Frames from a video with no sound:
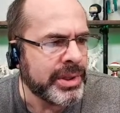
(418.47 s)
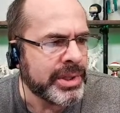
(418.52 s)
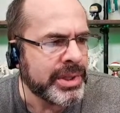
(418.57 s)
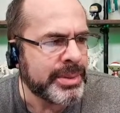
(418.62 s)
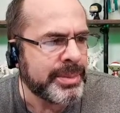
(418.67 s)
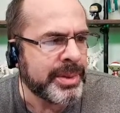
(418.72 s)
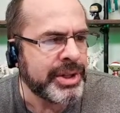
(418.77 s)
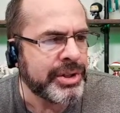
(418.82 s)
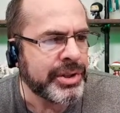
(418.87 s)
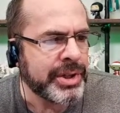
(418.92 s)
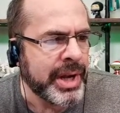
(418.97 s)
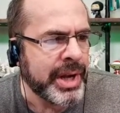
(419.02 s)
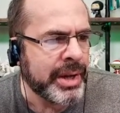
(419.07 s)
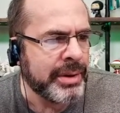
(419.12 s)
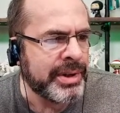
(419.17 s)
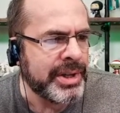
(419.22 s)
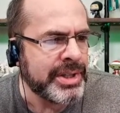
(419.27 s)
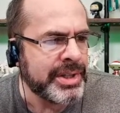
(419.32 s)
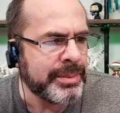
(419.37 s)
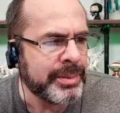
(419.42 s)
especially on
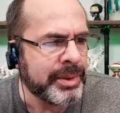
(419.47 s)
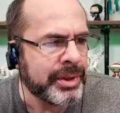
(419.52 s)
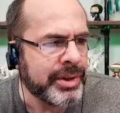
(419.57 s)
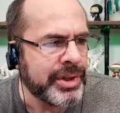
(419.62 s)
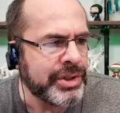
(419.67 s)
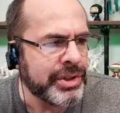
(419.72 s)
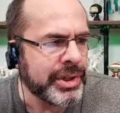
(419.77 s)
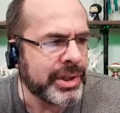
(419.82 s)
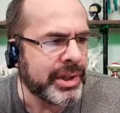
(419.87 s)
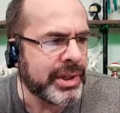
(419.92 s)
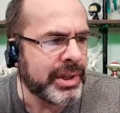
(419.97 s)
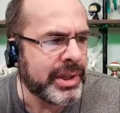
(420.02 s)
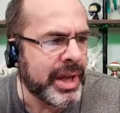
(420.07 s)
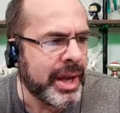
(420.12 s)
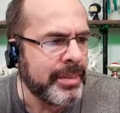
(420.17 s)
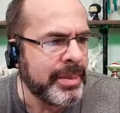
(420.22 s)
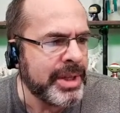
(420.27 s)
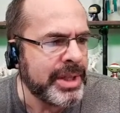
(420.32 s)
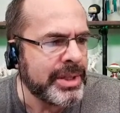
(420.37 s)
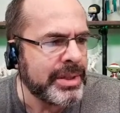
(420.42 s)
race, immigration, and
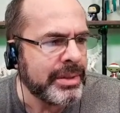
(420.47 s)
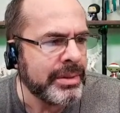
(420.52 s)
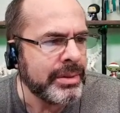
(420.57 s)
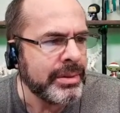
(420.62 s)
climate.